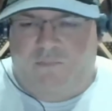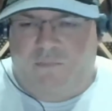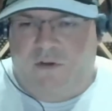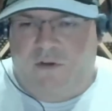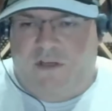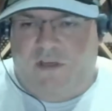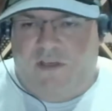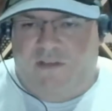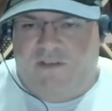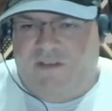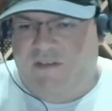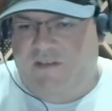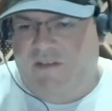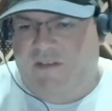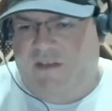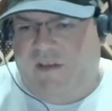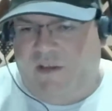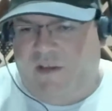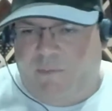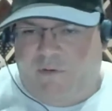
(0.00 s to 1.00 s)

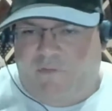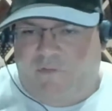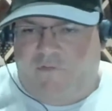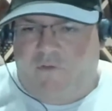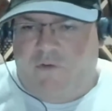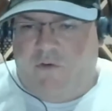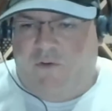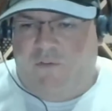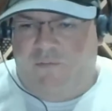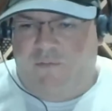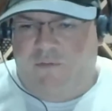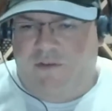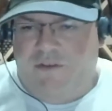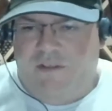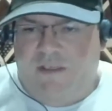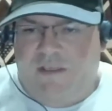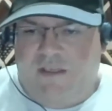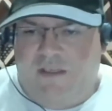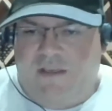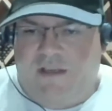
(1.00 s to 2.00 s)
consistently performed
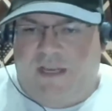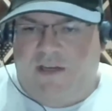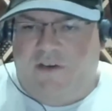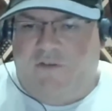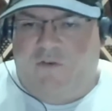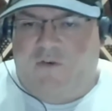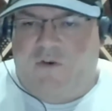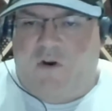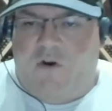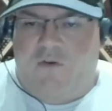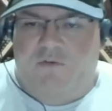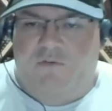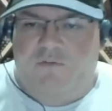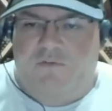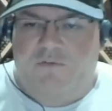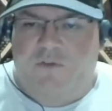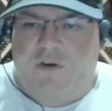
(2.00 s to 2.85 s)
and grown